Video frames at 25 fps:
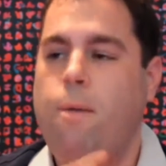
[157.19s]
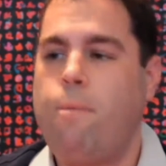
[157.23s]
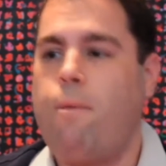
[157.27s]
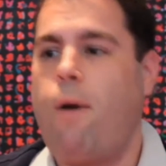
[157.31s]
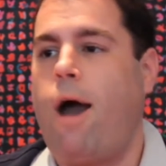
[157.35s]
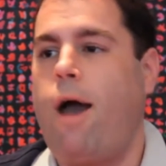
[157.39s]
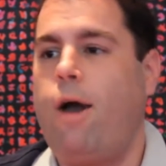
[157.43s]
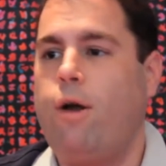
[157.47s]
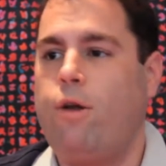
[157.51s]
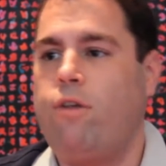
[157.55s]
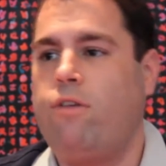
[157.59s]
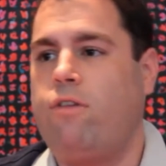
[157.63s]

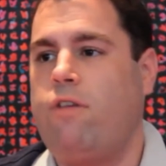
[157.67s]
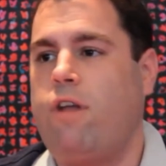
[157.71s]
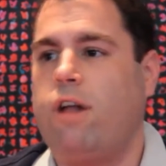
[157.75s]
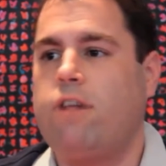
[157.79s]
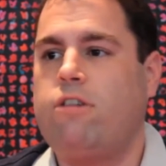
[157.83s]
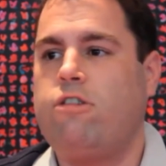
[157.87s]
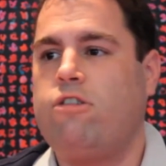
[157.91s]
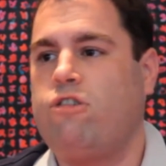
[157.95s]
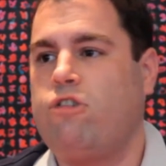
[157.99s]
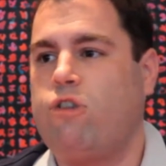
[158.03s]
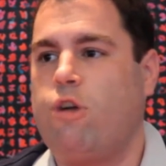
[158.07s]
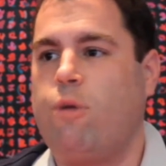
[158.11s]
Bio does
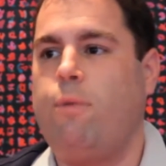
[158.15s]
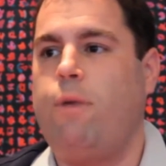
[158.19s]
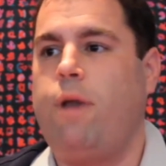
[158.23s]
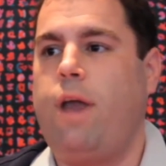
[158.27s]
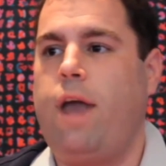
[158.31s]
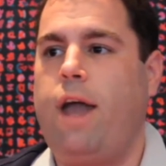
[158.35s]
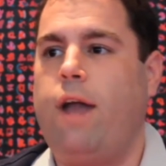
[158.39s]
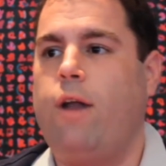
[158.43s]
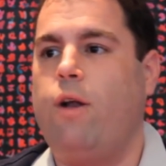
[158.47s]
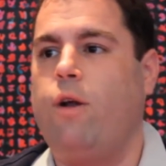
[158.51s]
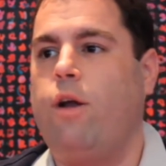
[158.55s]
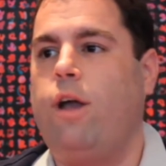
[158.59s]
not
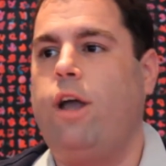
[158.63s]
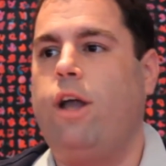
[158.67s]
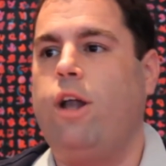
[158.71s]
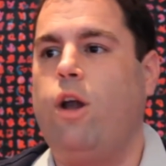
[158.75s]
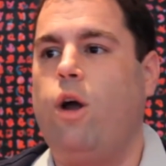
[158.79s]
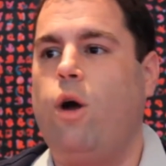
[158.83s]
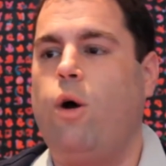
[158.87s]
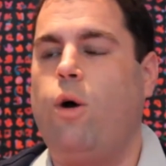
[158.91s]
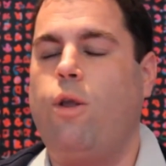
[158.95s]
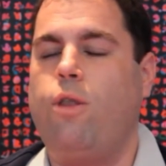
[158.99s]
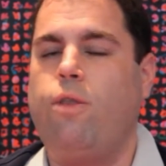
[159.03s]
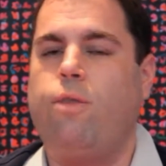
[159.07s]
discriminate, or, you
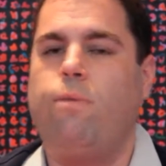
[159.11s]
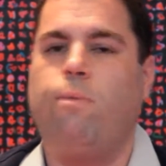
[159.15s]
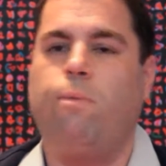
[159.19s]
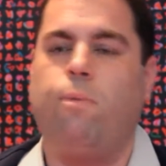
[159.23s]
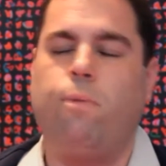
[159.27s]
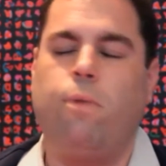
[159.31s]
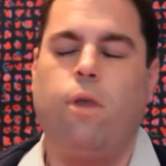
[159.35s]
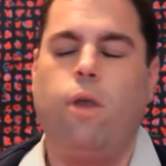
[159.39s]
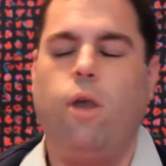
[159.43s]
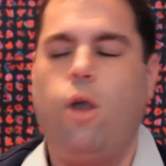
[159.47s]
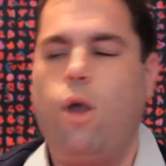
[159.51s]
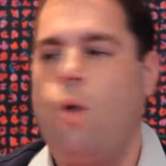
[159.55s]
know, and
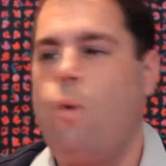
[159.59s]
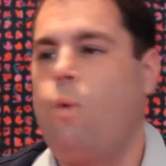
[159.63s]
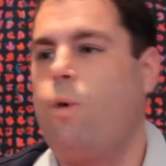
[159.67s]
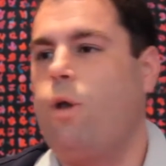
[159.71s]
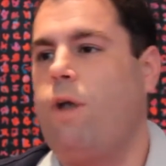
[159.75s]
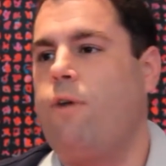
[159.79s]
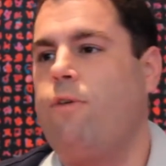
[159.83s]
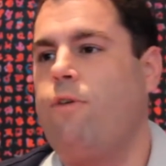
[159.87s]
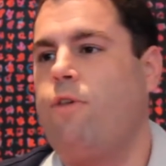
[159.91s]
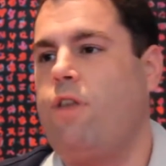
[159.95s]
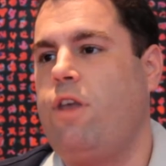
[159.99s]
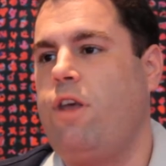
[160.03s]

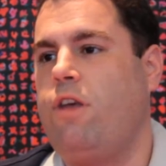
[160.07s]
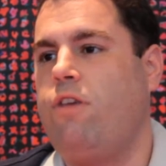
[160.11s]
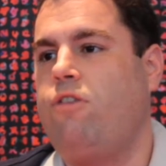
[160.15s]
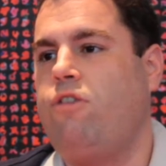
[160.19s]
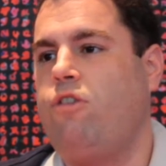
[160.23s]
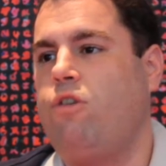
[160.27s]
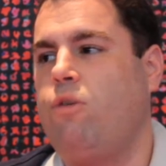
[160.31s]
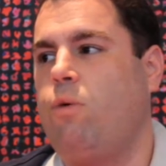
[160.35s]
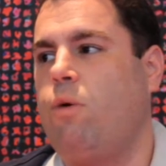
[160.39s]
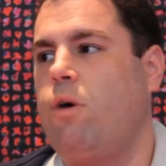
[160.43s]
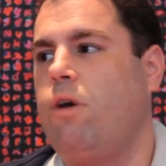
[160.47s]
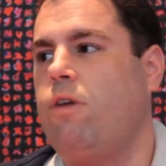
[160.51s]
whatever the
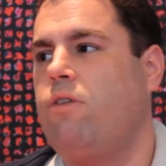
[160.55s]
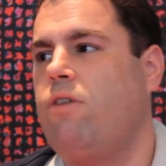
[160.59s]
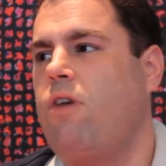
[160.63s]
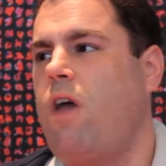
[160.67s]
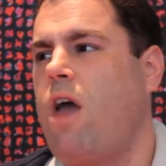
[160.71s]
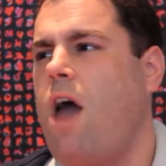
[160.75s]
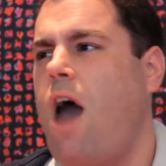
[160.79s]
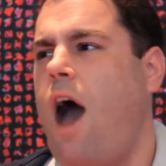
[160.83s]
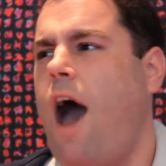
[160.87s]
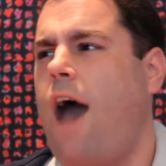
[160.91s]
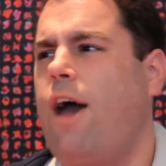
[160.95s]
issue was.